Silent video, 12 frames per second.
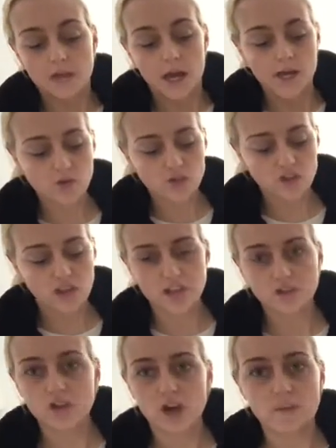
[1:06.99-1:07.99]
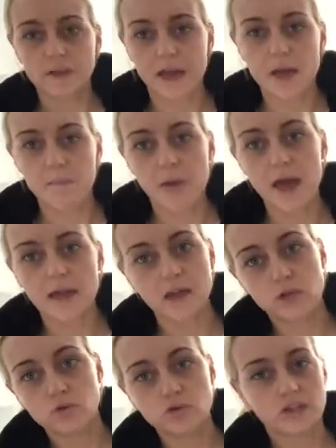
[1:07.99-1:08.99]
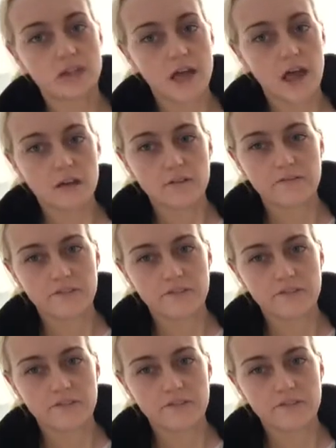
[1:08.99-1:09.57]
I don't normally get pen, I usually get